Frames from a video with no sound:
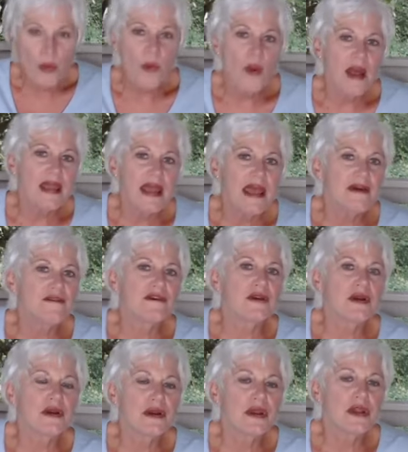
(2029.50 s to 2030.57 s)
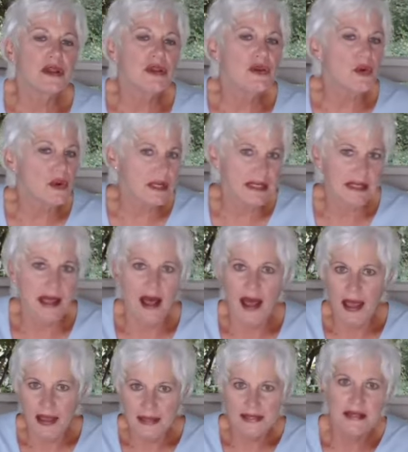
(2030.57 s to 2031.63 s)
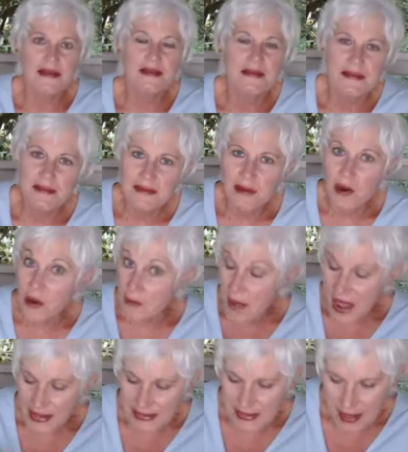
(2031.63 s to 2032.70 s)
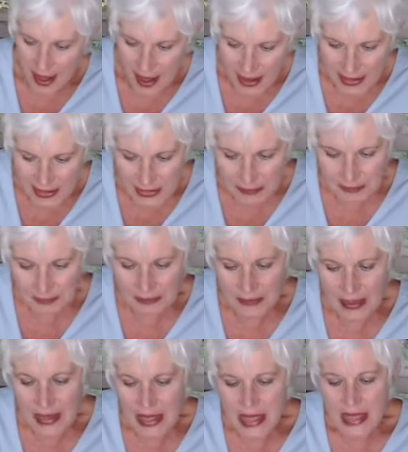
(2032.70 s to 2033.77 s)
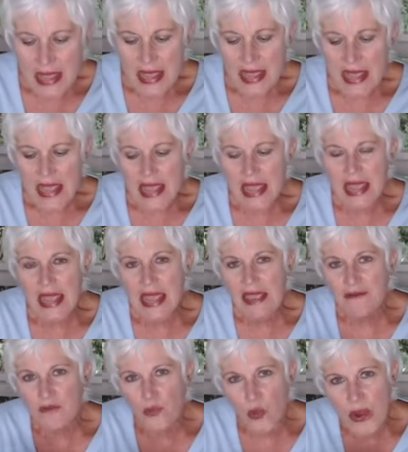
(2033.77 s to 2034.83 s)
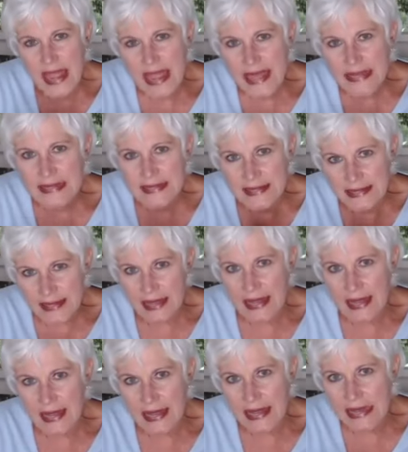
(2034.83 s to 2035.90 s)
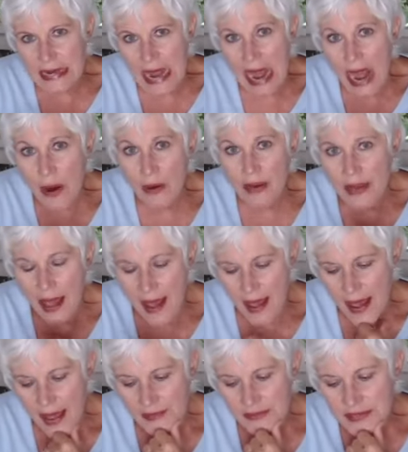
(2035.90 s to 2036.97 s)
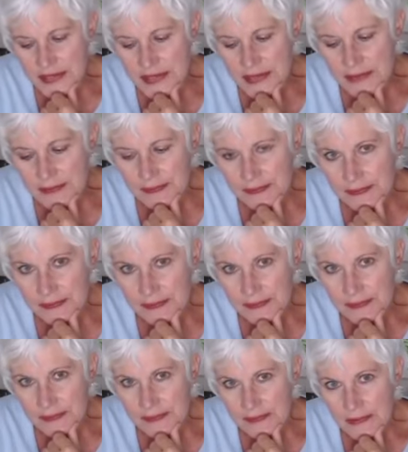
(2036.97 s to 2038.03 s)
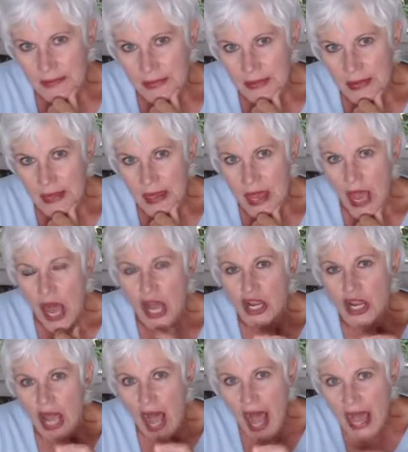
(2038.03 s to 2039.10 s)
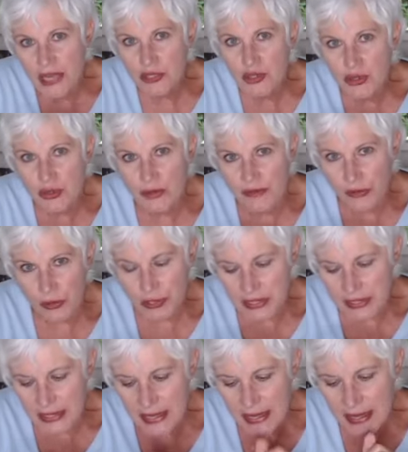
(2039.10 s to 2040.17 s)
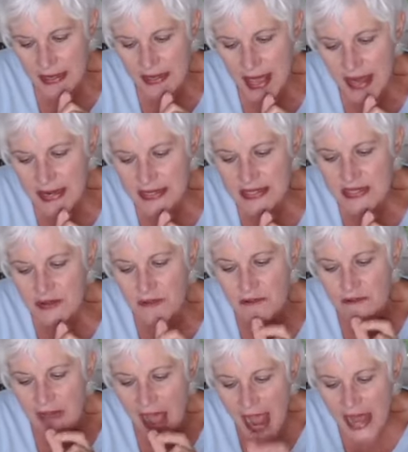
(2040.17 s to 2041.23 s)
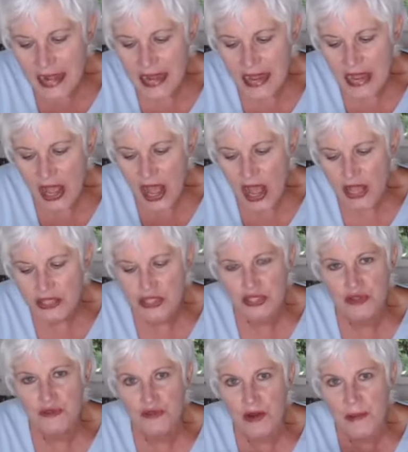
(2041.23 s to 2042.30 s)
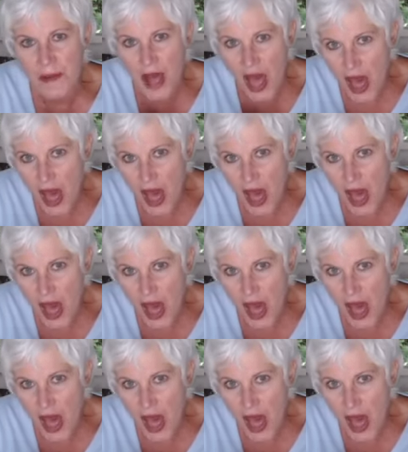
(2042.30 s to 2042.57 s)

Whatever your side or my side, if we see in our lives a controversy that is dividing us from